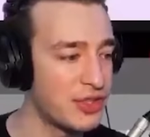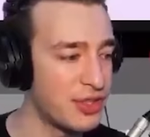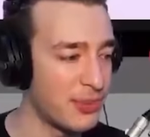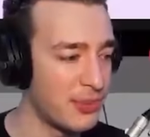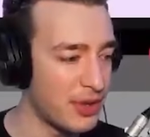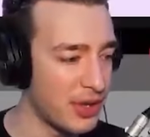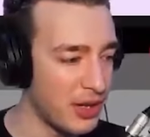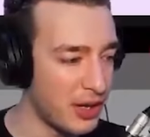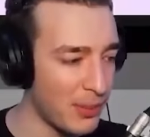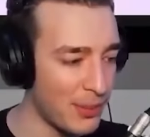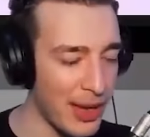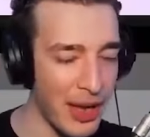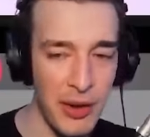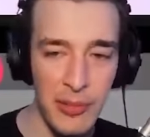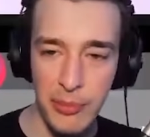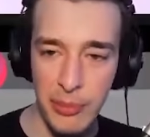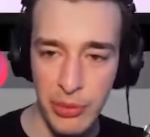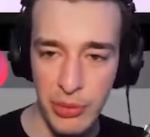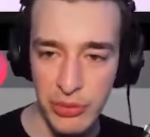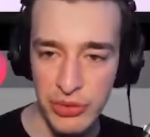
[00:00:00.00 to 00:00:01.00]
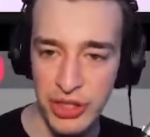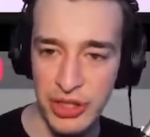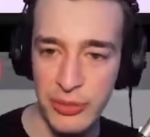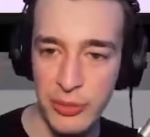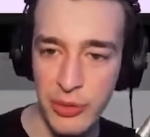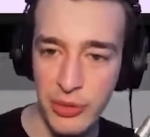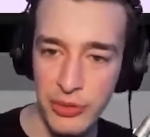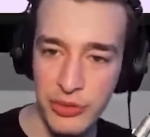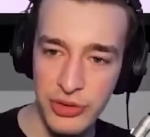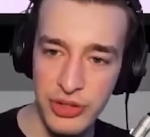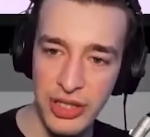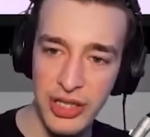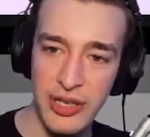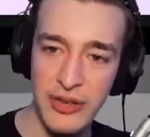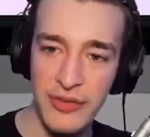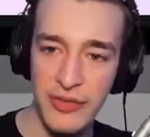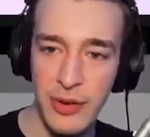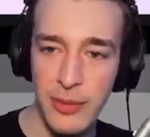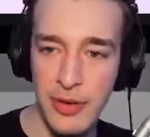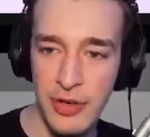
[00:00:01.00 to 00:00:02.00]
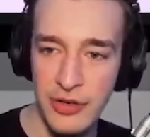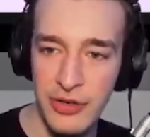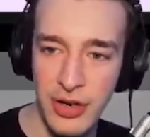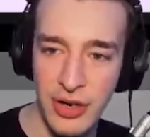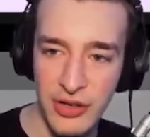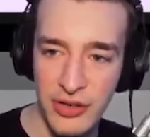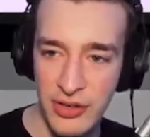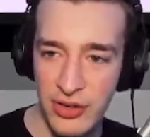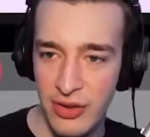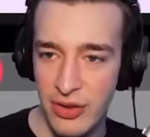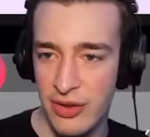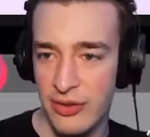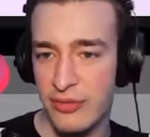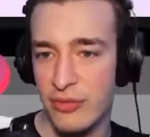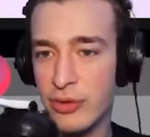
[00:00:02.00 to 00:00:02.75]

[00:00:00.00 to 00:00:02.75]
Something about Bulgy bulgy from across the